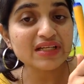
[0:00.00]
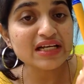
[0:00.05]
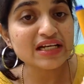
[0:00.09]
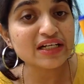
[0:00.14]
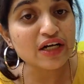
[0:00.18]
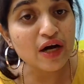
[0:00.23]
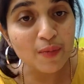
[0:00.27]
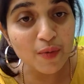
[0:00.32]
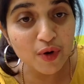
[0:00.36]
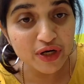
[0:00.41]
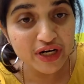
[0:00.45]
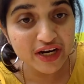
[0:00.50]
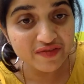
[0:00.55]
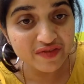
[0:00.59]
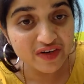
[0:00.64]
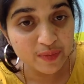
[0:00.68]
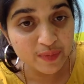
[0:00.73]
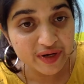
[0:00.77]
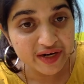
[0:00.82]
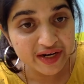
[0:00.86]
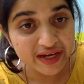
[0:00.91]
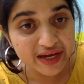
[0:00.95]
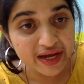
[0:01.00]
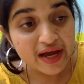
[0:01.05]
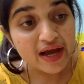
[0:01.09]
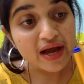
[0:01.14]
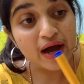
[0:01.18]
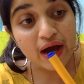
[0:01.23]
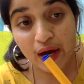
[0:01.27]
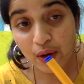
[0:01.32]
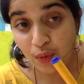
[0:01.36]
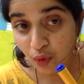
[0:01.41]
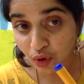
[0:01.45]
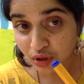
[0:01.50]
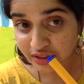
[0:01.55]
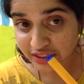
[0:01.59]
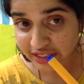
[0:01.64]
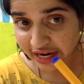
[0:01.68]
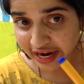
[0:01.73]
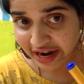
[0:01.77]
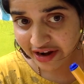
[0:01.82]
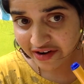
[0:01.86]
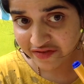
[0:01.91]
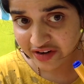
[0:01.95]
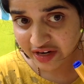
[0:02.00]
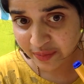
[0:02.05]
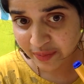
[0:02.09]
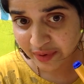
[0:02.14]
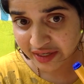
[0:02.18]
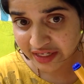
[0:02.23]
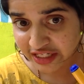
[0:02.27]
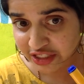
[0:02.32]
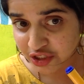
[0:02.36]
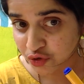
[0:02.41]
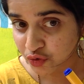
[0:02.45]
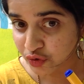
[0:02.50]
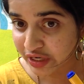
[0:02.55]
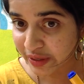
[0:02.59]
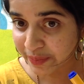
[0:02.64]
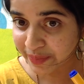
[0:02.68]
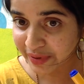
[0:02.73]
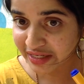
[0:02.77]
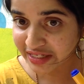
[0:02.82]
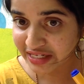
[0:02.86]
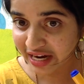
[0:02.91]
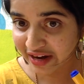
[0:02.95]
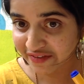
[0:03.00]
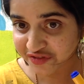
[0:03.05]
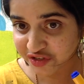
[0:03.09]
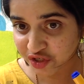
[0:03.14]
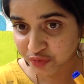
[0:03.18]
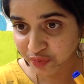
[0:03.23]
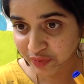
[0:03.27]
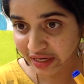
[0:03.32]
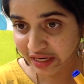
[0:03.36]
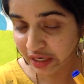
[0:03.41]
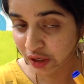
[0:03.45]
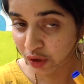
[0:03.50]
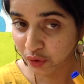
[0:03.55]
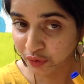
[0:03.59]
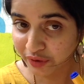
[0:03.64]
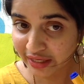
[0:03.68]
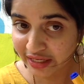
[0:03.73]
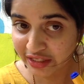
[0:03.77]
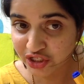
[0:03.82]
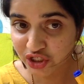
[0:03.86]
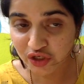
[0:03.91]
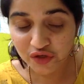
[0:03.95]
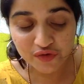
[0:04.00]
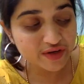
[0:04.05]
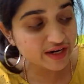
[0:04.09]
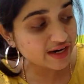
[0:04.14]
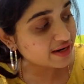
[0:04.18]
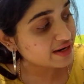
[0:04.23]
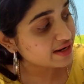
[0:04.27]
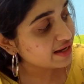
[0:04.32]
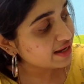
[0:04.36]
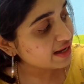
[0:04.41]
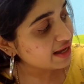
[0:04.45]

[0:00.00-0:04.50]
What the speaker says: Come on everybody, I want everybody to repeat after me. Okay children?